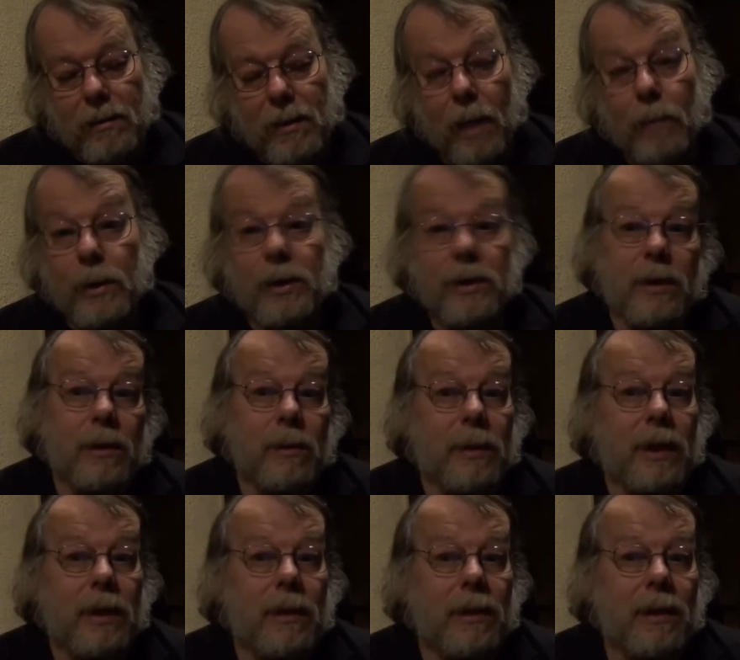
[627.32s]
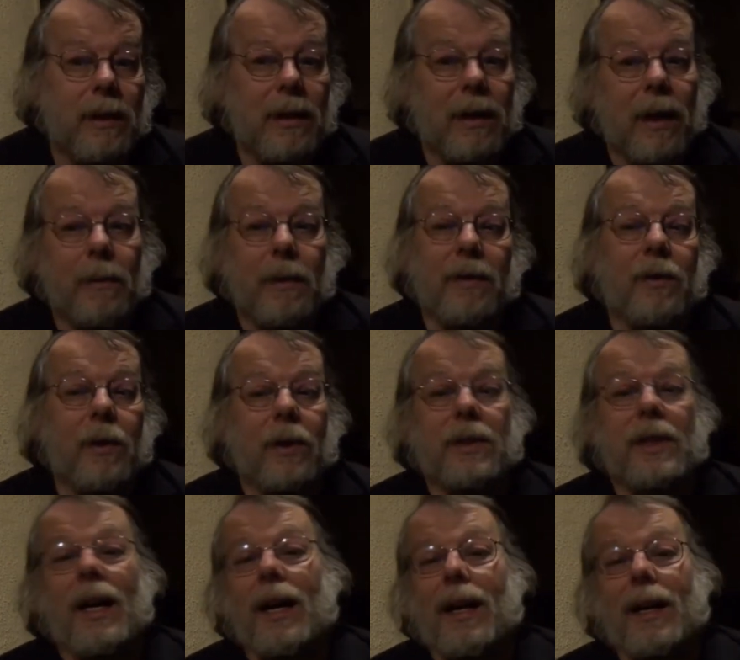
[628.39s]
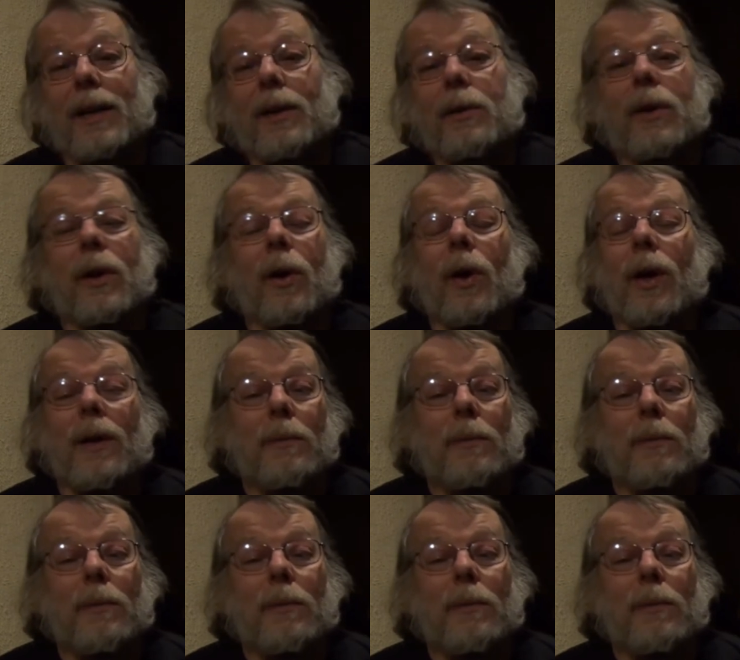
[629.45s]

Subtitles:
I'm assuming. I mean, of course, I don't know.